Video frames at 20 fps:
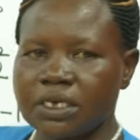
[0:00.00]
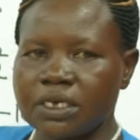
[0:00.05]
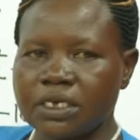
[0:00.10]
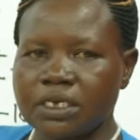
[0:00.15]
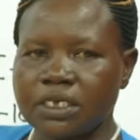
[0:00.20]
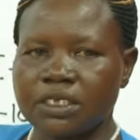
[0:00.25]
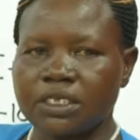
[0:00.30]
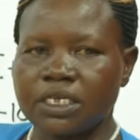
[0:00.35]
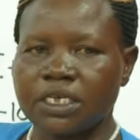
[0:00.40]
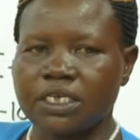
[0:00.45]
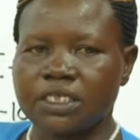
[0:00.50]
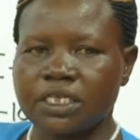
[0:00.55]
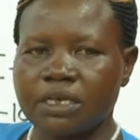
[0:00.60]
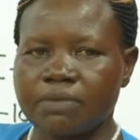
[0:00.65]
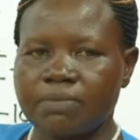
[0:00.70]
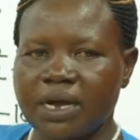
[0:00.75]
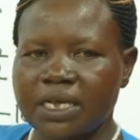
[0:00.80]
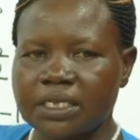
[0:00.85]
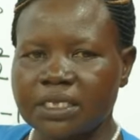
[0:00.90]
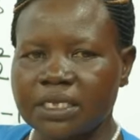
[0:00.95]
is the same
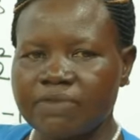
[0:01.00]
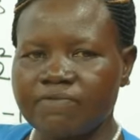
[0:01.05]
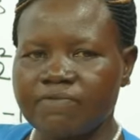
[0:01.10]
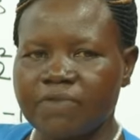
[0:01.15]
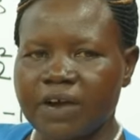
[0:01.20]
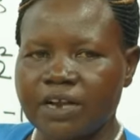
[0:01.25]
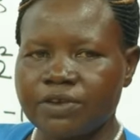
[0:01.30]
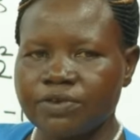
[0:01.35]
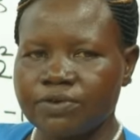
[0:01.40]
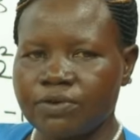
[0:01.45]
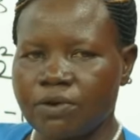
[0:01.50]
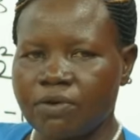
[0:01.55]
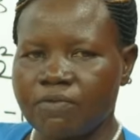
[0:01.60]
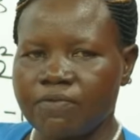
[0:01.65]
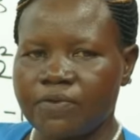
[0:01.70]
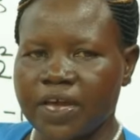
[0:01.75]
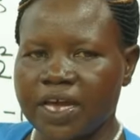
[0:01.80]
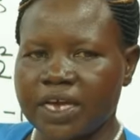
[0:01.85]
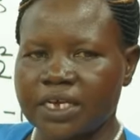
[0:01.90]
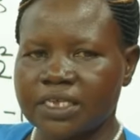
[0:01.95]
as the value of
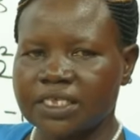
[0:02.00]
x,